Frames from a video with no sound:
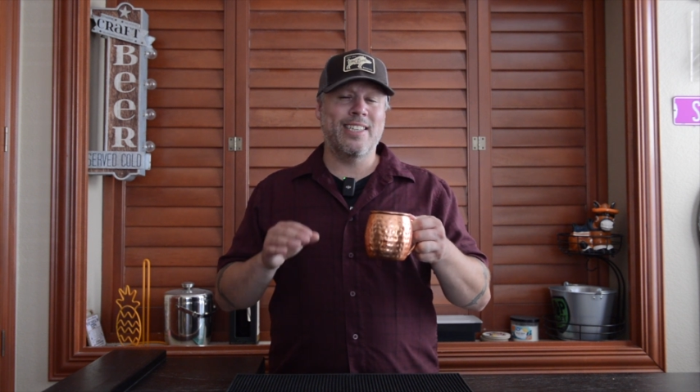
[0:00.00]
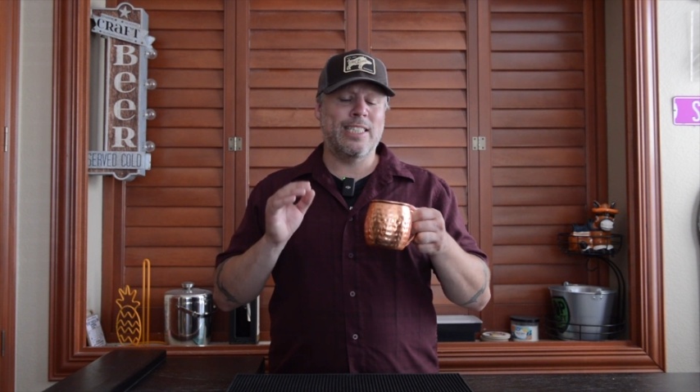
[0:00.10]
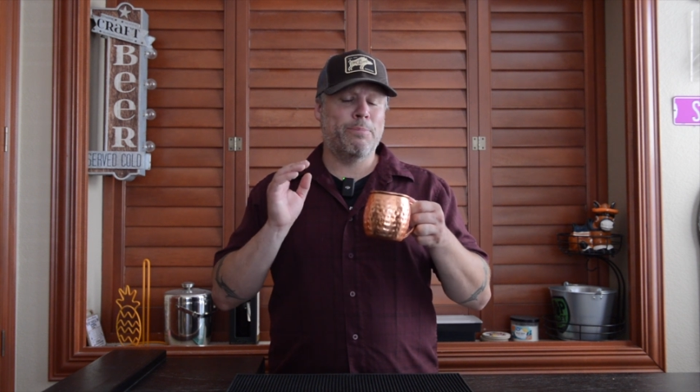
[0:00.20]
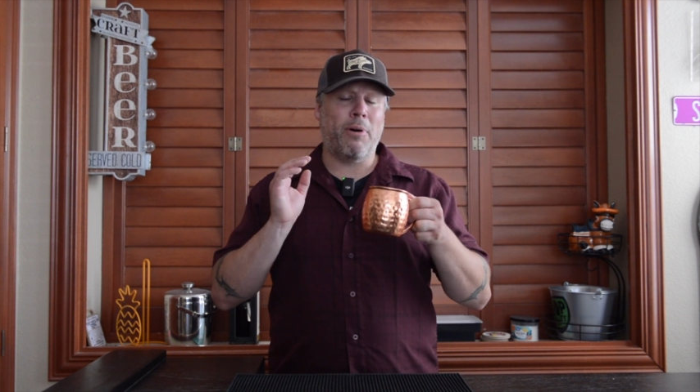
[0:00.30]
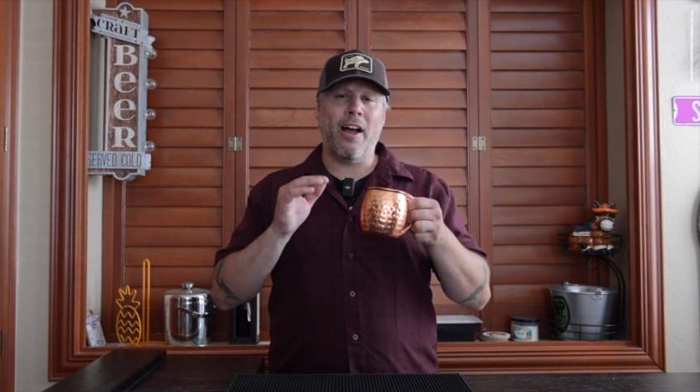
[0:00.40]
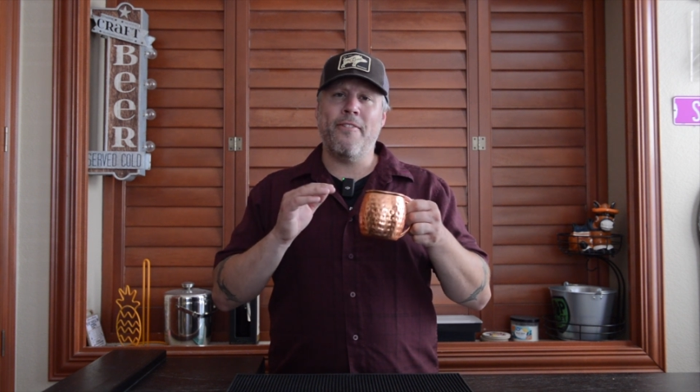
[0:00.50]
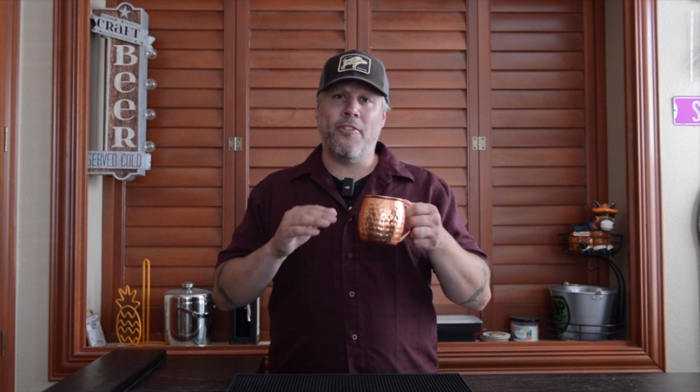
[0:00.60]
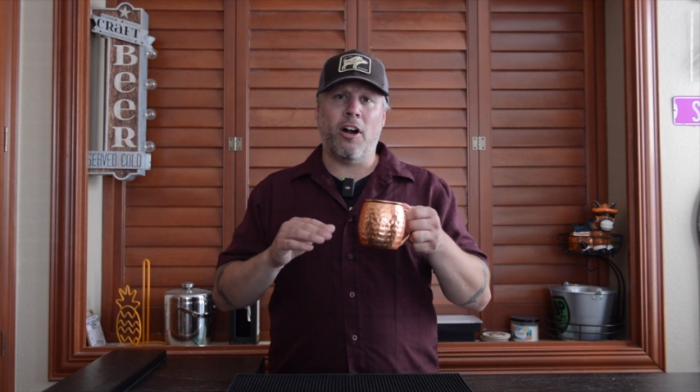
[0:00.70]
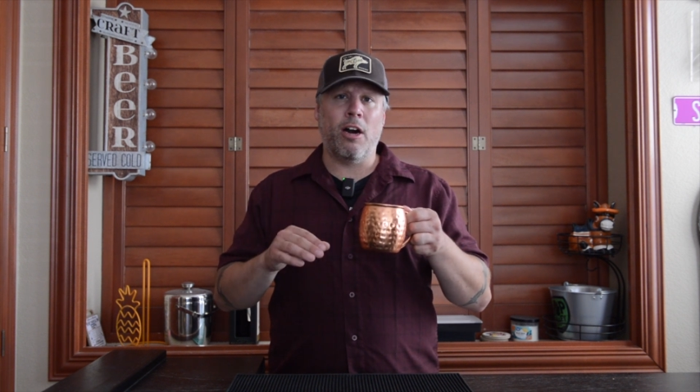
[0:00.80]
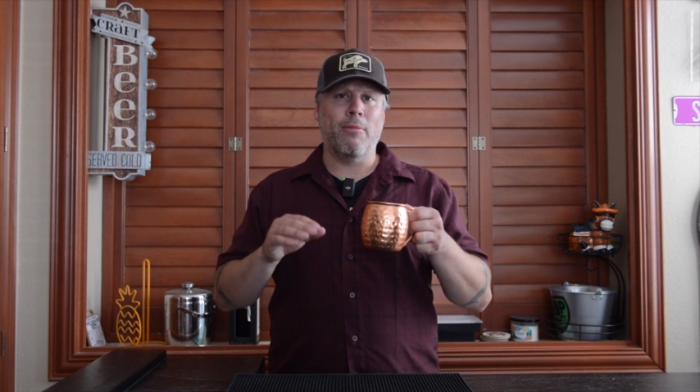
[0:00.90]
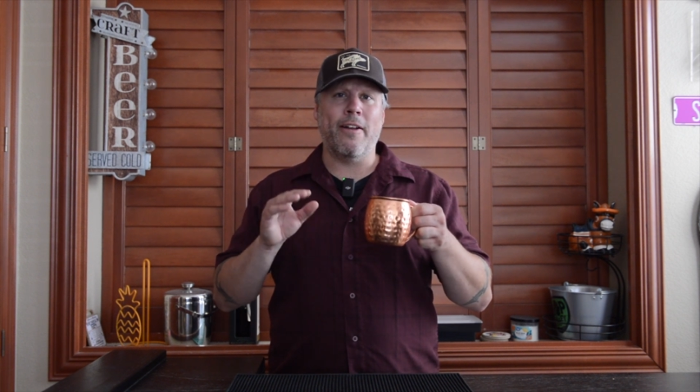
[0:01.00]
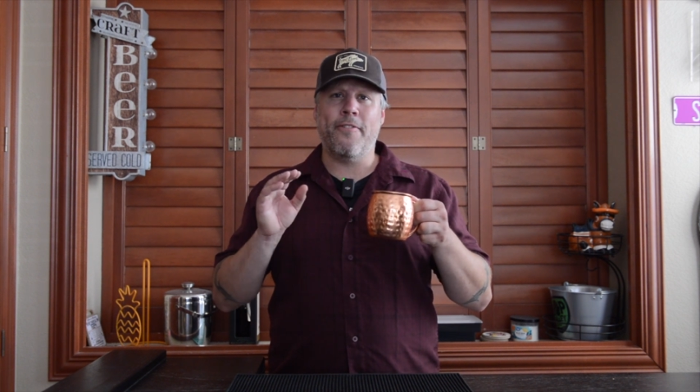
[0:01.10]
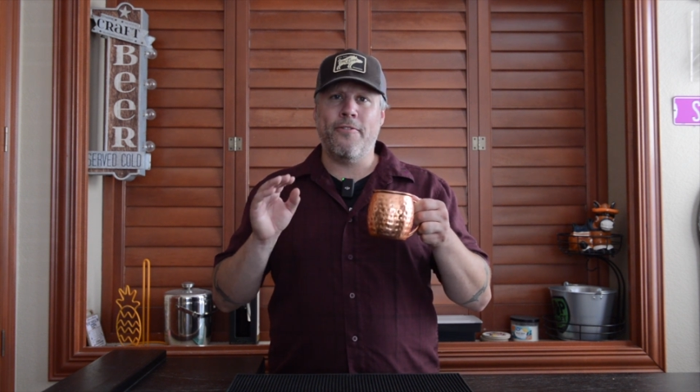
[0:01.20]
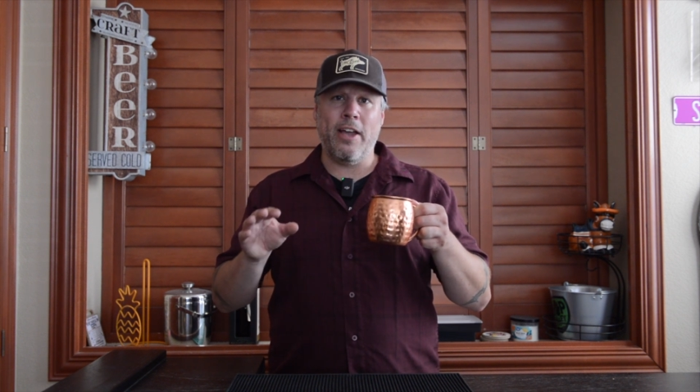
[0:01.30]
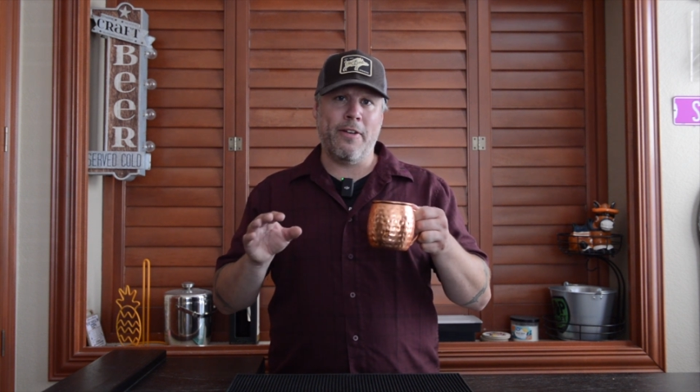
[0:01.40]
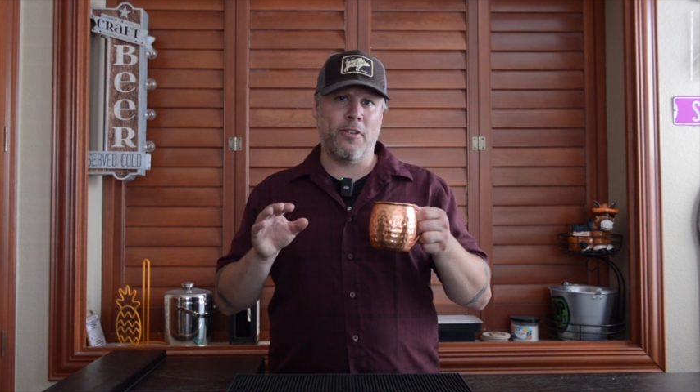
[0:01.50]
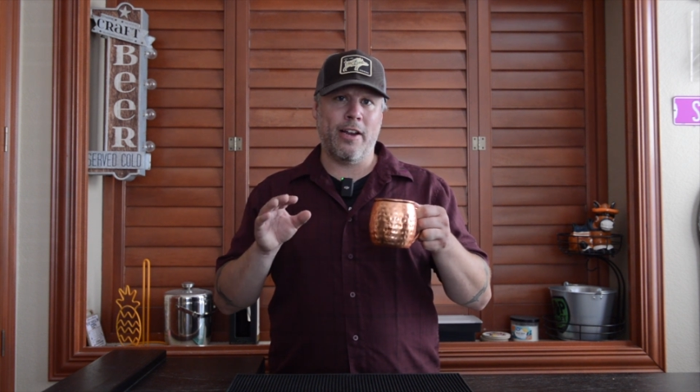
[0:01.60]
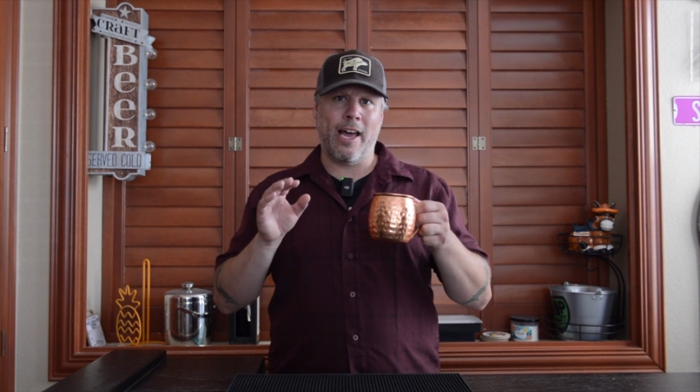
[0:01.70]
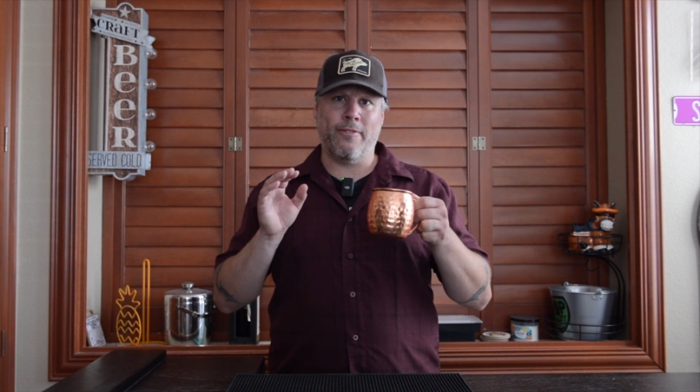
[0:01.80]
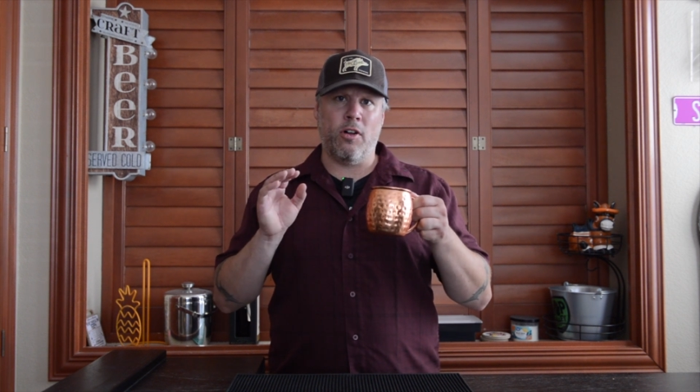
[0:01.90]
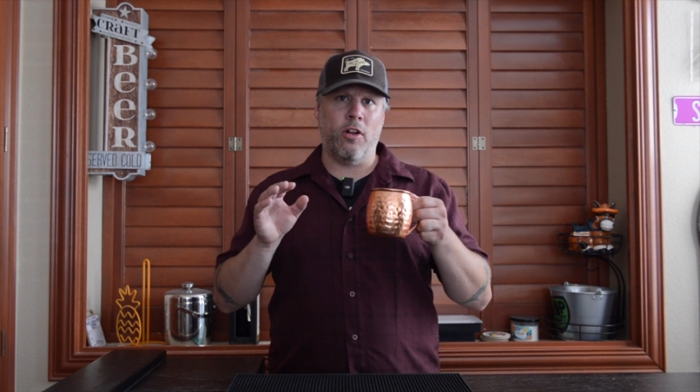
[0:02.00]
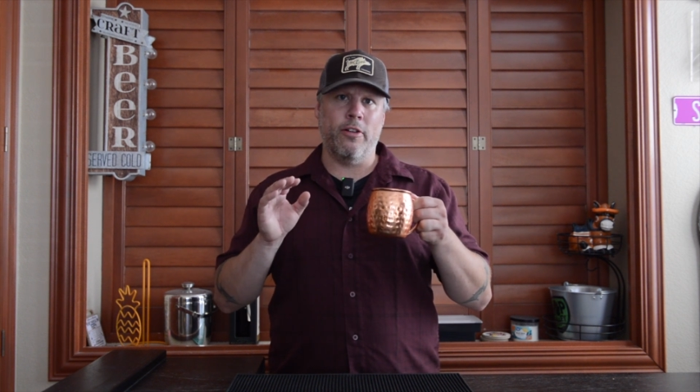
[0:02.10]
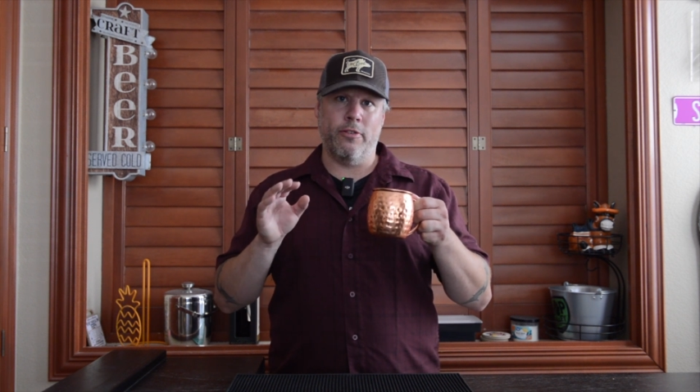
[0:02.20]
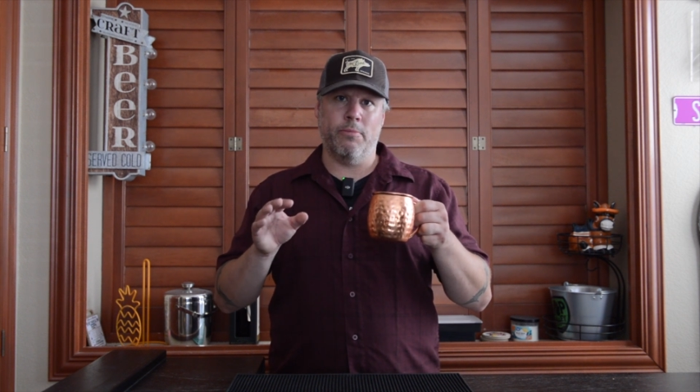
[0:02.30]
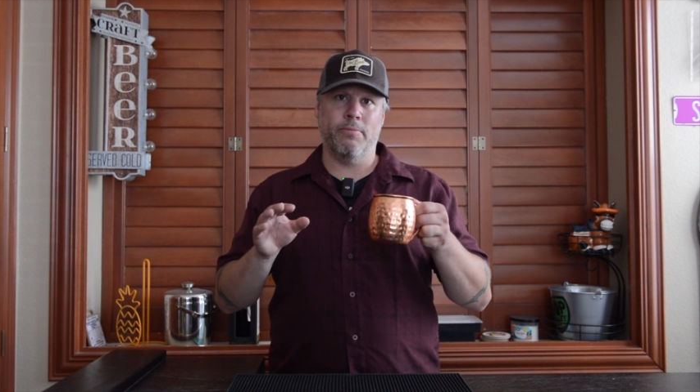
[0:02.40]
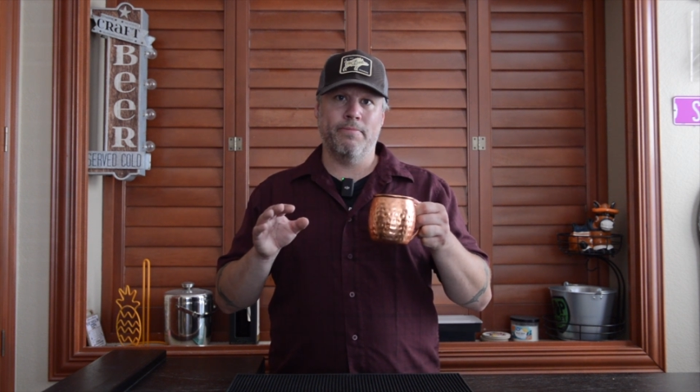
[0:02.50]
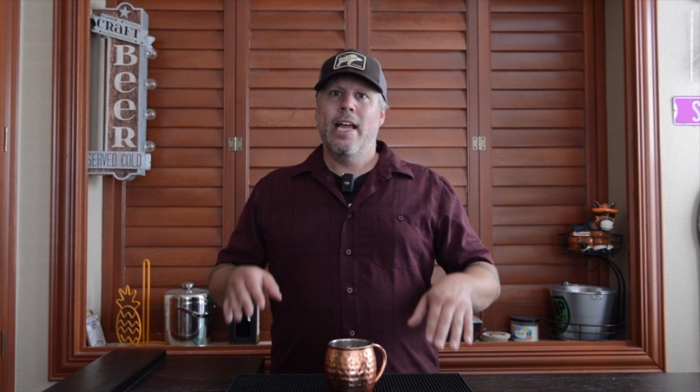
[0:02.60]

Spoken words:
this is by far my favorite out of all of them.